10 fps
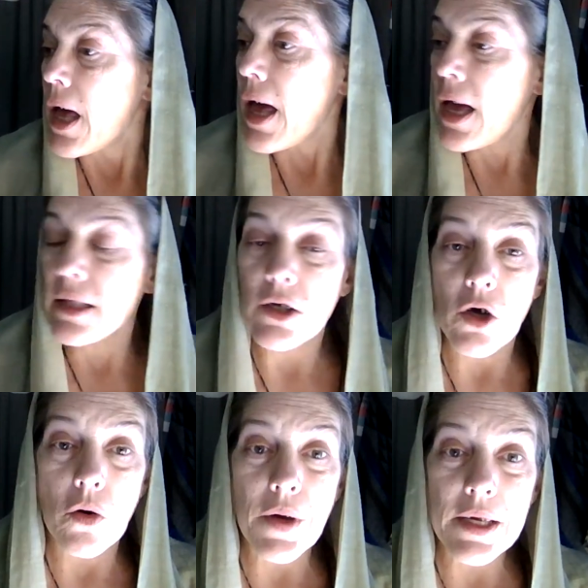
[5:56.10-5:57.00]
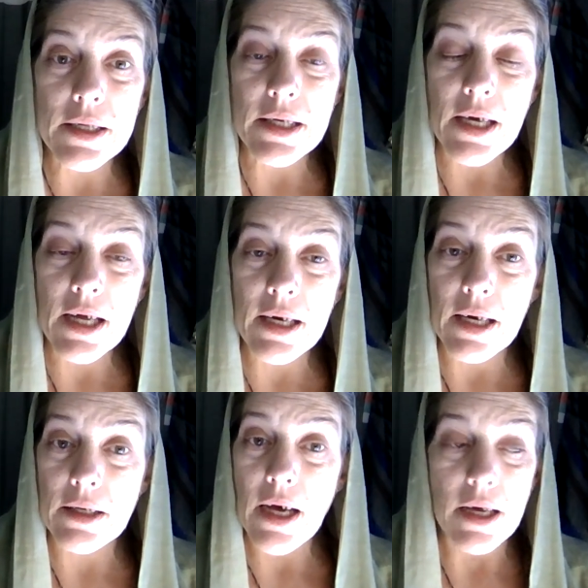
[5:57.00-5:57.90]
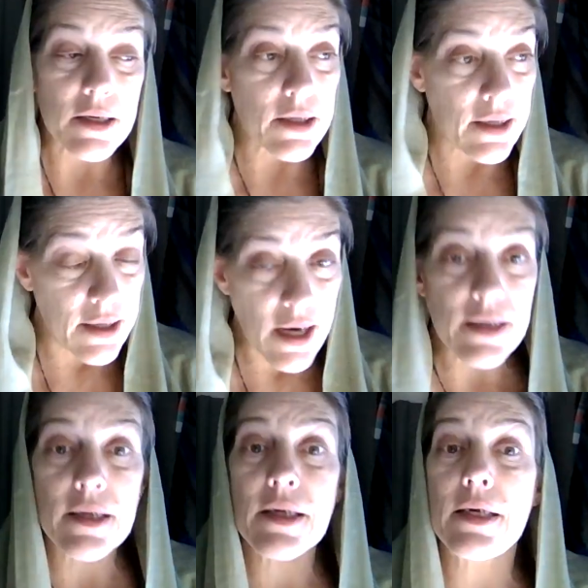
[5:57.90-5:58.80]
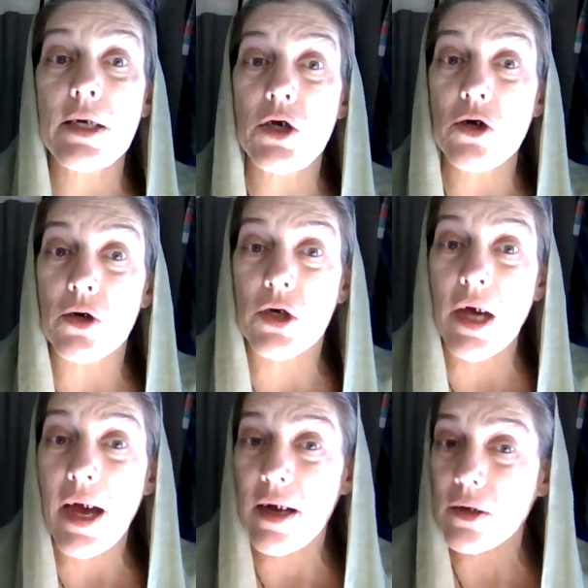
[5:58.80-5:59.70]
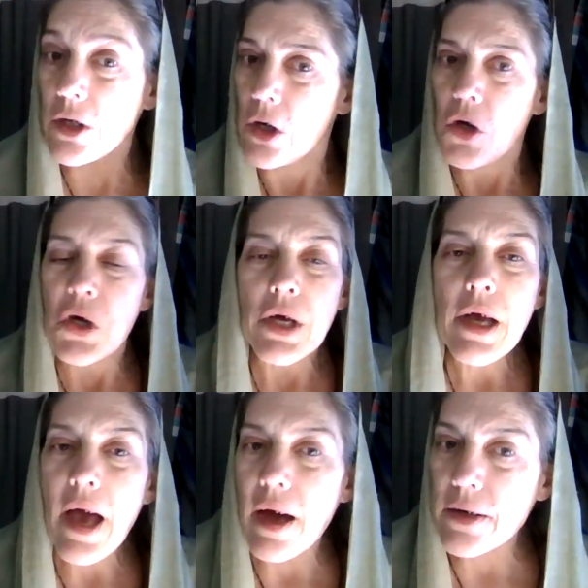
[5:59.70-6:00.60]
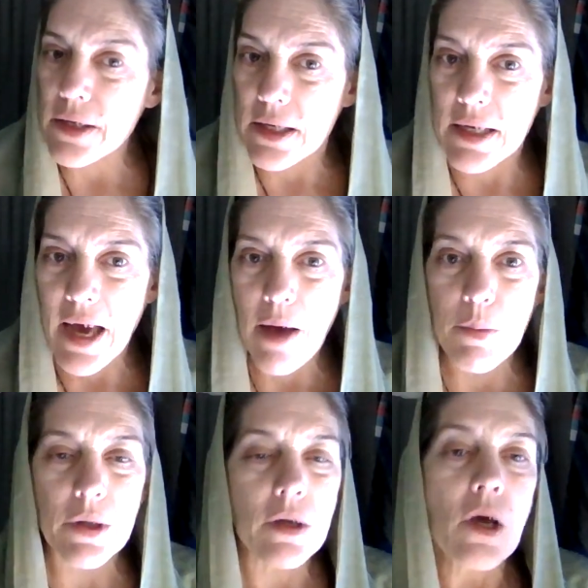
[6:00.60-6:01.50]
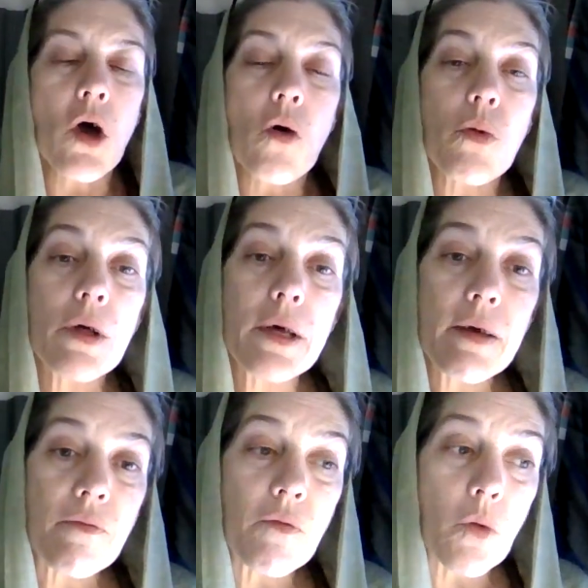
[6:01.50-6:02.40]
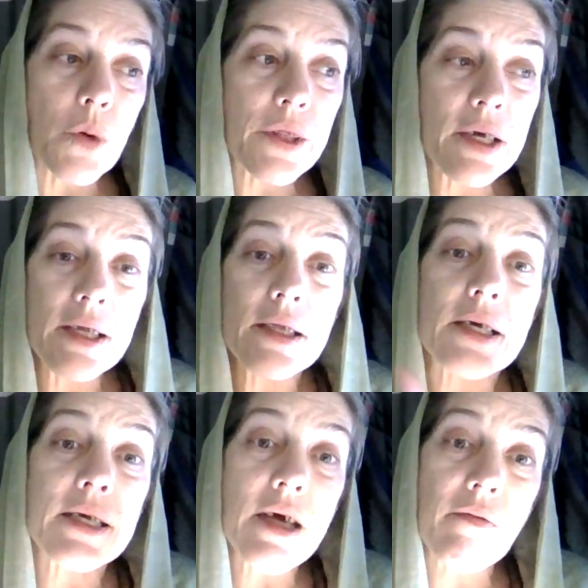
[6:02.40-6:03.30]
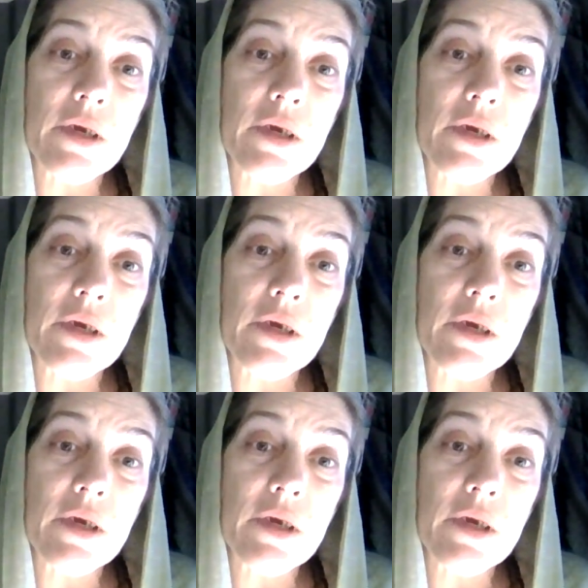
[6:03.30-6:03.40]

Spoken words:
and go get a DNA test. Yes, this is your child. How does this happen? Well, if within the 7